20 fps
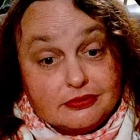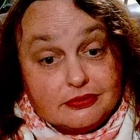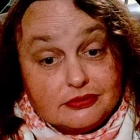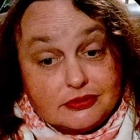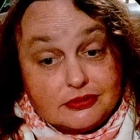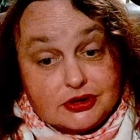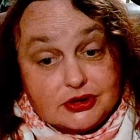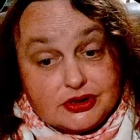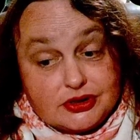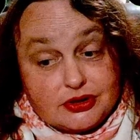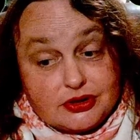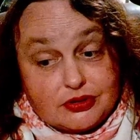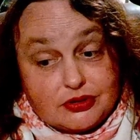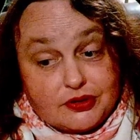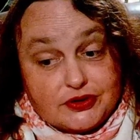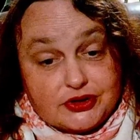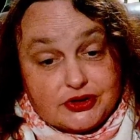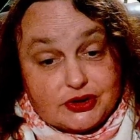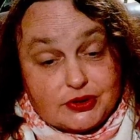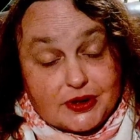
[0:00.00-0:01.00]
sort of
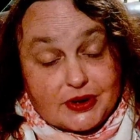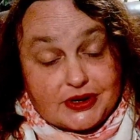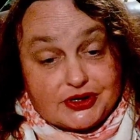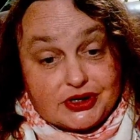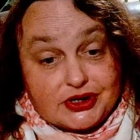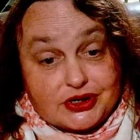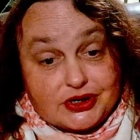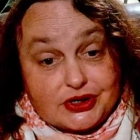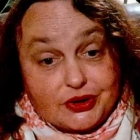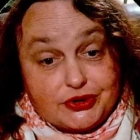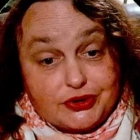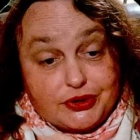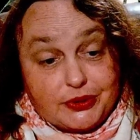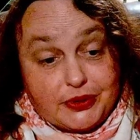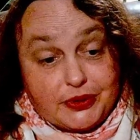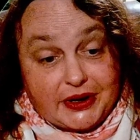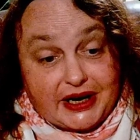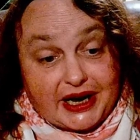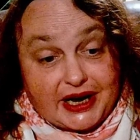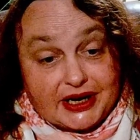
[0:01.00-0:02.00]
as transitional to
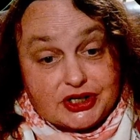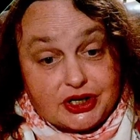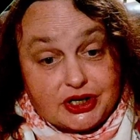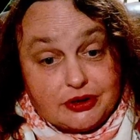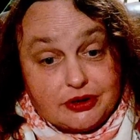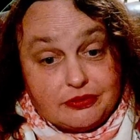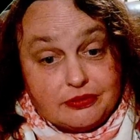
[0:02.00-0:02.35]
inaction.